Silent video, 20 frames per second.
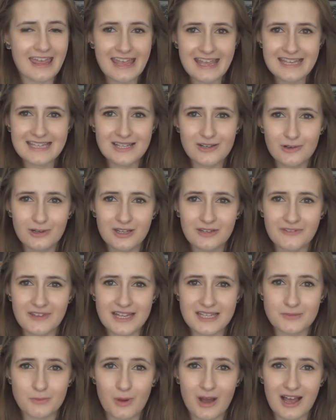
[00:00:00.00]
is all of
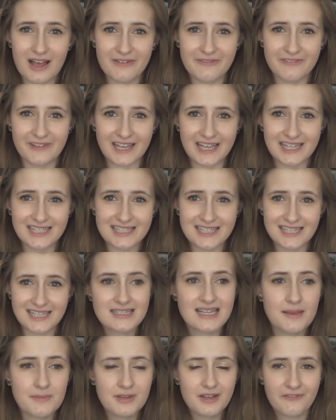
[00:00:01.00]
this worth it?
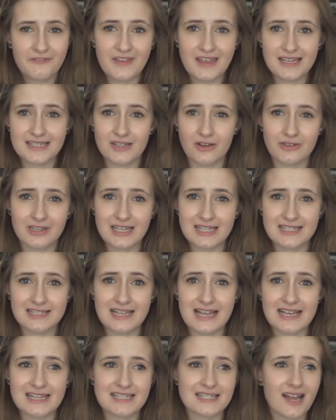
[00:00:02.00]
Some of the things on this
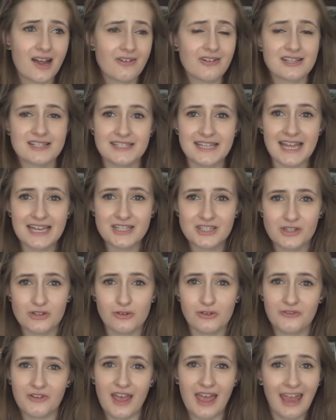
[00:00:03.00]
list are
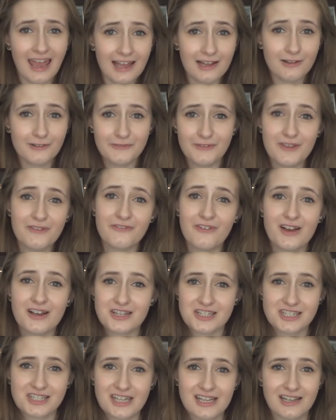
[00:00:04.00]
essential for healthy,
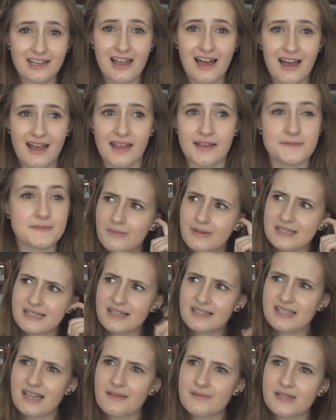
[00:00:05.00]
functioning lives, but
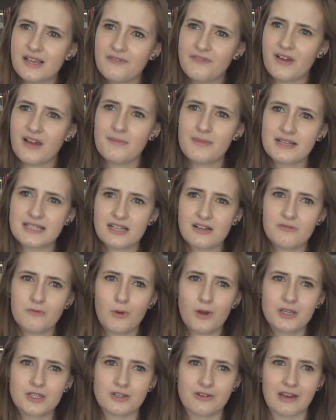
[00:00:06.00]
sometimes I find myself
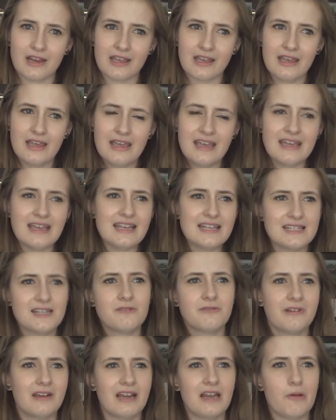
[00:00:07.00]
wondering, is
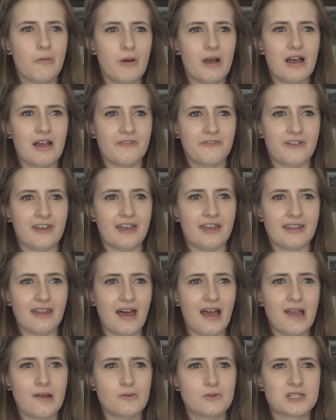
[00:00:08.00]
it really worth it that
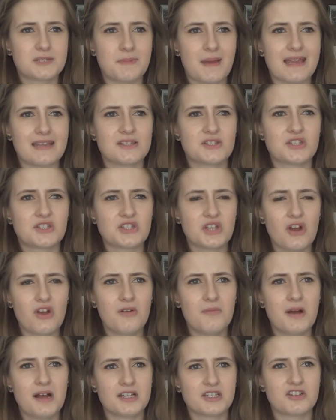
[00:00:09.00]
I will spend
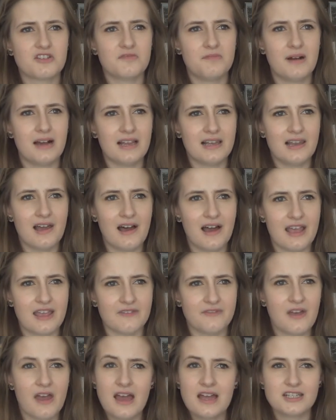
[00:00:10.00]
so much of my
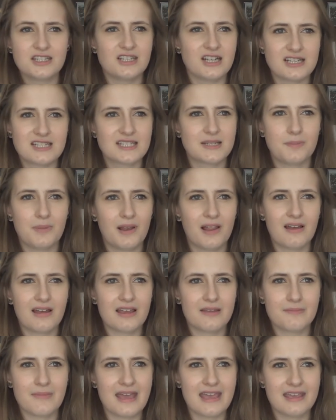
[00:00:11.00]
life just
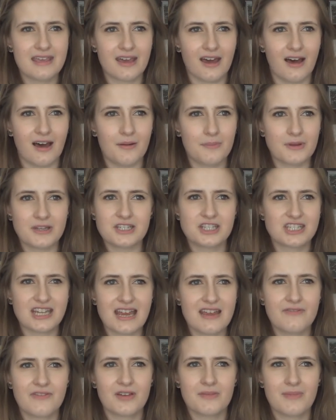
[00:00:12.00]
applying makeup and
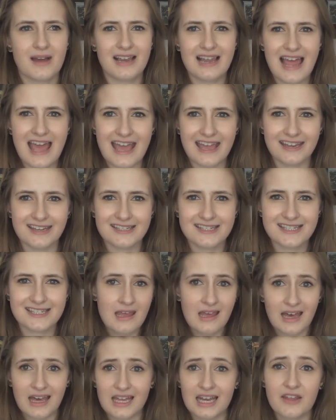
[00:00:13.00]
shaving my legs?
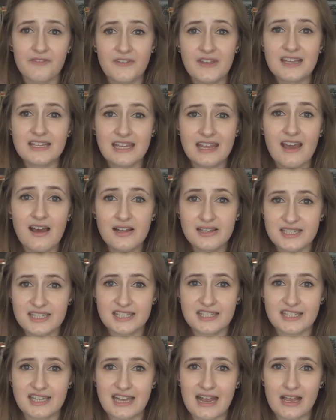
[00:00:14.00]
And I think the
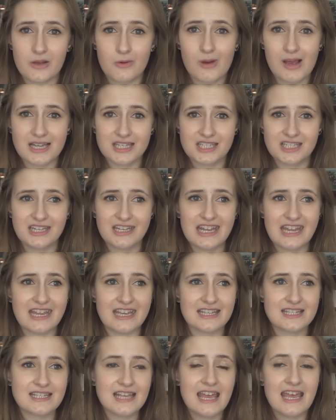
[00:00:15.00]
answer to that question
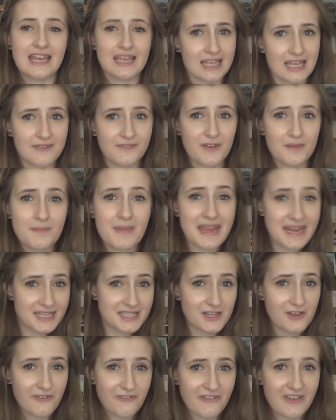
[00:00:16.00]
is, if it
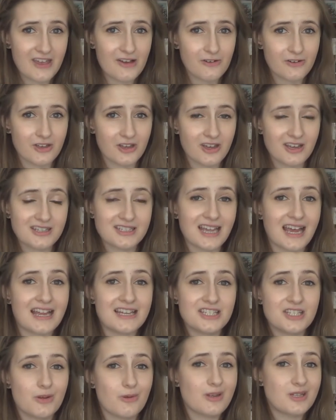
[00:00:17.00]
makes you feel good
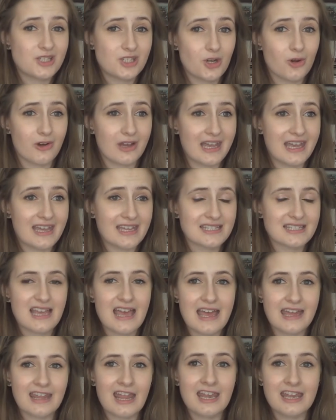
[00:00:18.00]
and you enjoy it,
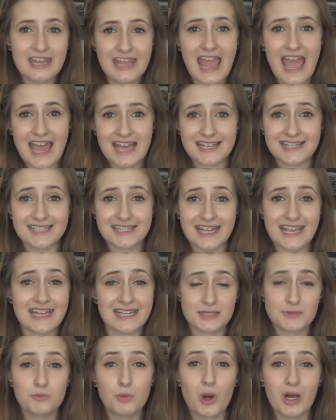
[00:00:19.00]
then yes,
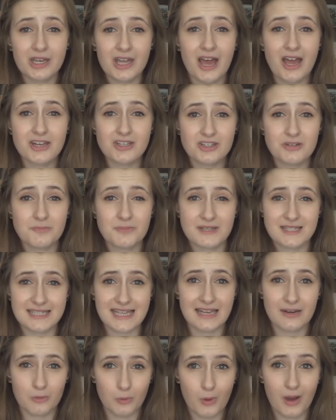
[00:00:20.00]
it's
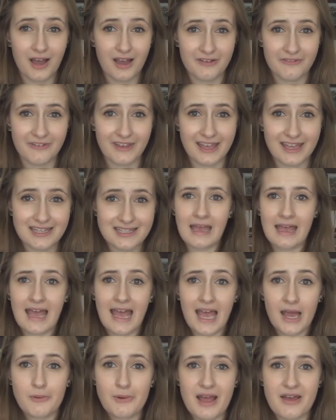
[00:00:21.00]
100% worth it.
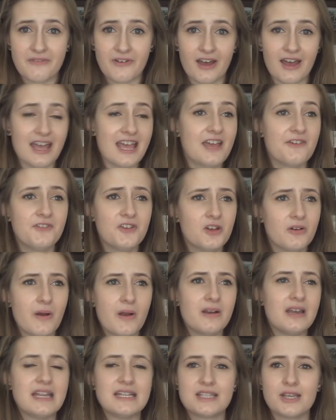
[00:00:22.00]
However, if
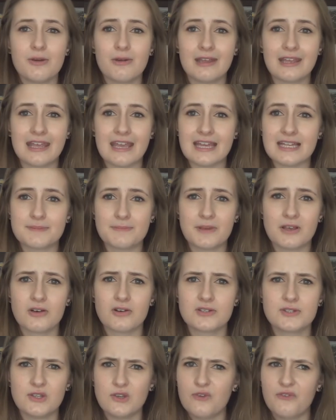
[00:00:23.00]
you're only doing it
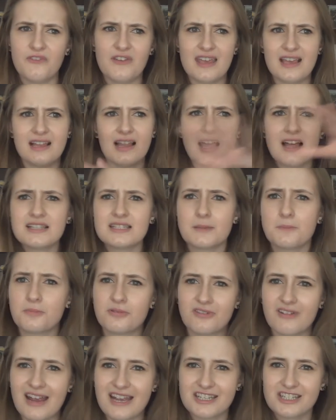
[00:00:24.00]
because you feel under
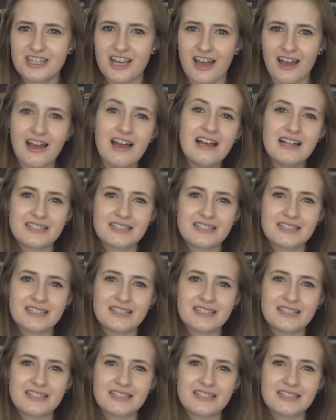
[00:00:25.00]
pressure